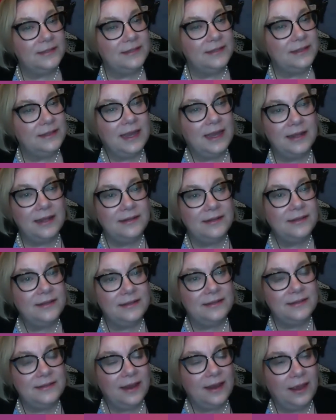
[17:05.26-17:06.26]
Because at the end of
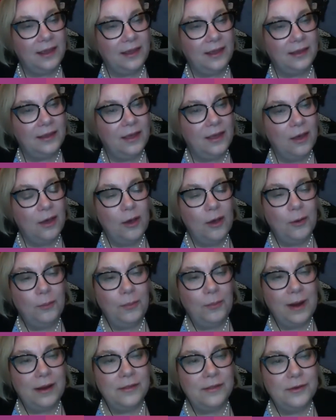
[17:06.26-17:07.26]
the day,
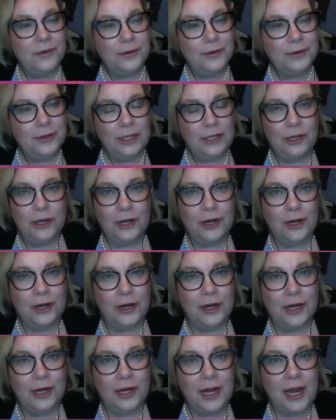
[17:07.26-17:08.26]
whether
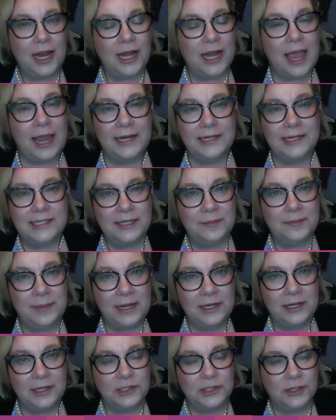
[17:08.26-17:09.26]
you're an IT
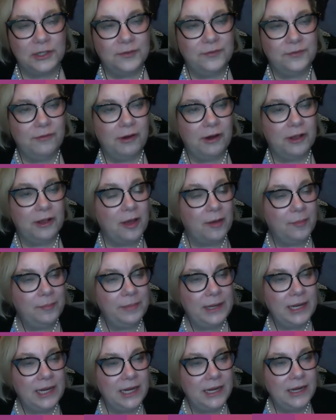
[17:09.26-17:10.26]
manager for a
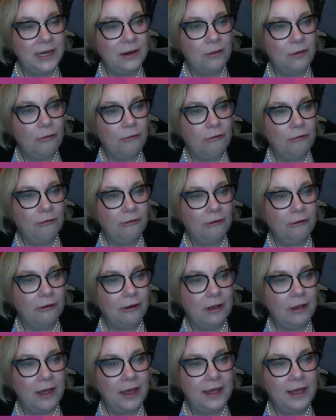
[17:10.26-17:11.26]
company
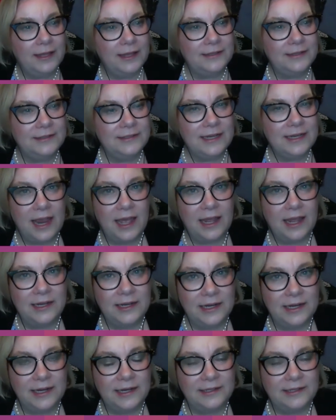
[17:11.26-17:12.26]
or a dad
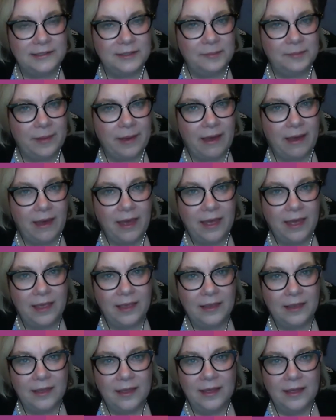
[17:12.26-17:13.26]
needing to
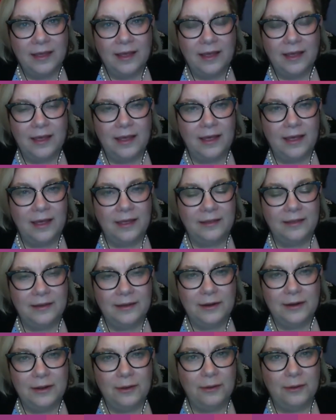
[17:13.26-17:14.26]
buy a